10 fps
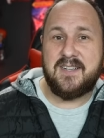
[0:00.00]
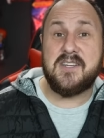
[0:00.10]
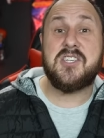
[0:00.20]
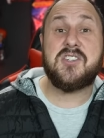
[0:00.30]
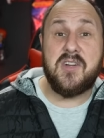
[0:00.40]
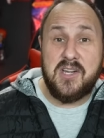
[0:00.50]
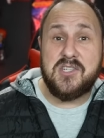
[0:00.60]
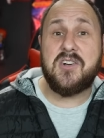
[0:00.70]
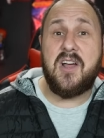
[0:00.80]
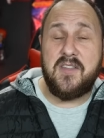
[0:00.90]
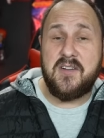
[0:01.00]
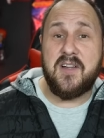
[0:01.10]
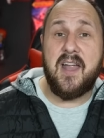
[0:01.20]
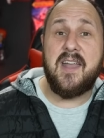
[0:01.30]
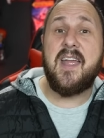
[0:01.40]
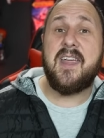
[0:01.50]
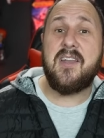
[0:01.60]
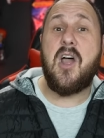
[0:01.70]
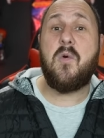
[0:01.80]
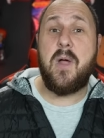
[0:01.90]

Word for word: A stranger on the internet cannot